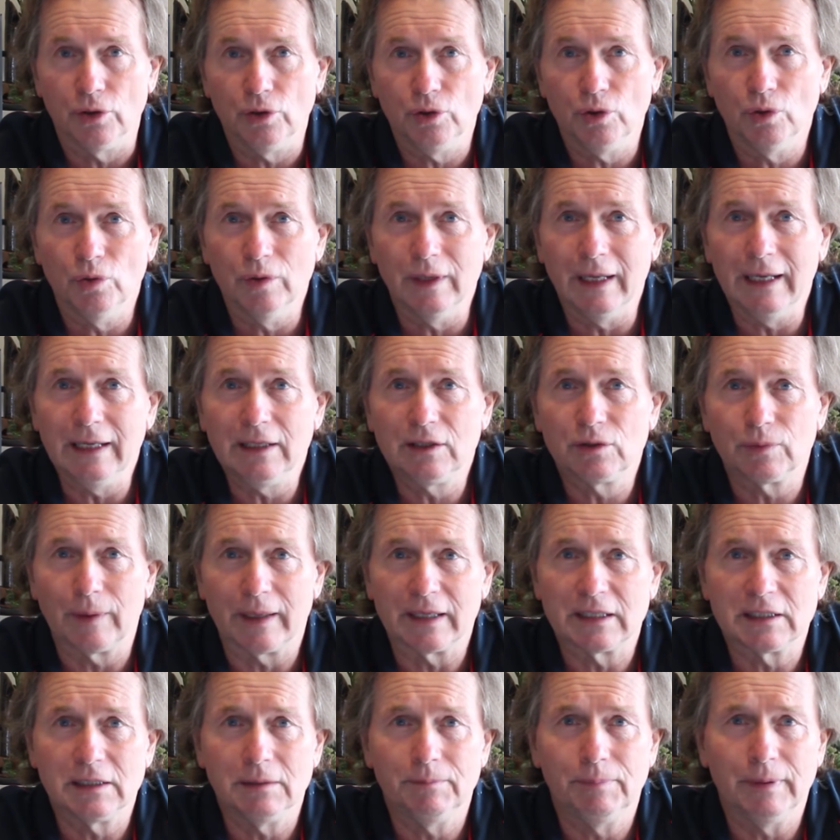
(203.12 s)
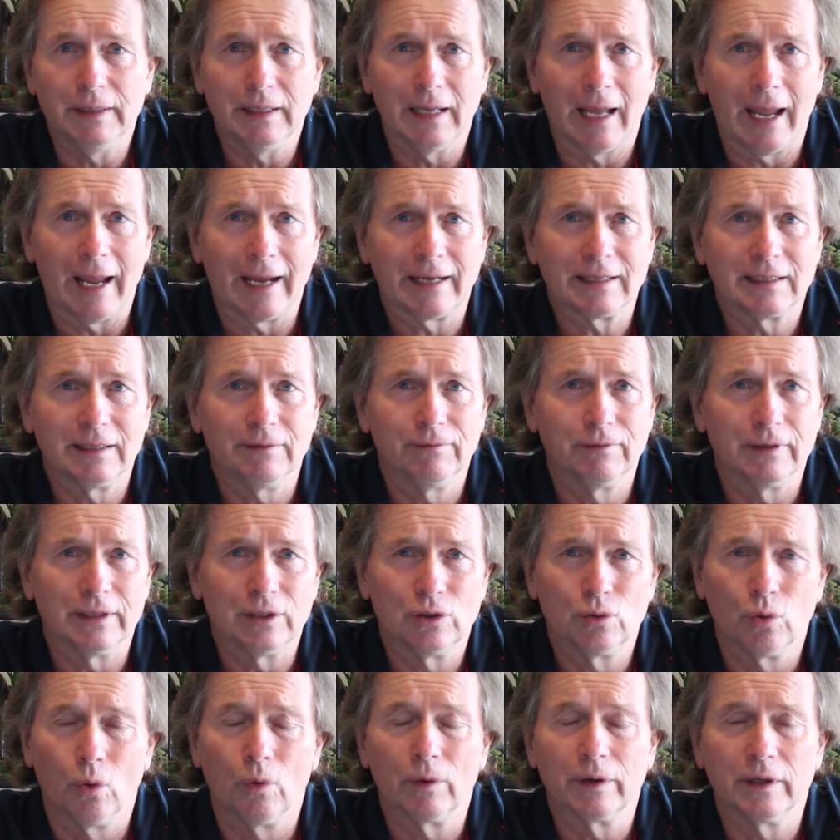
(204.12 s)
You need to actually be actively
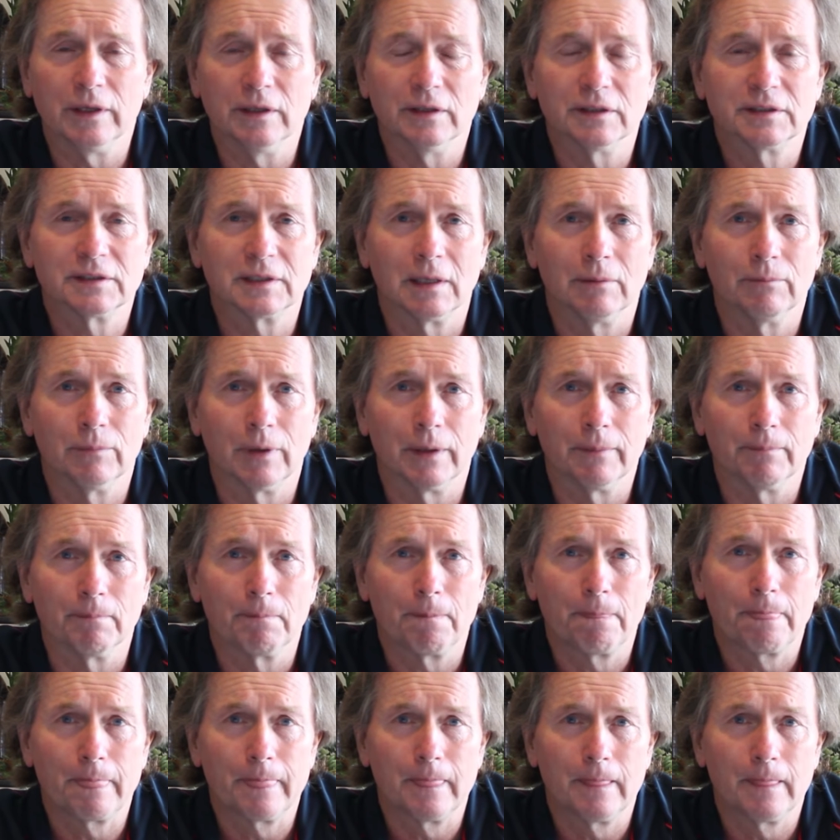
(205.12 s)
talking to someone.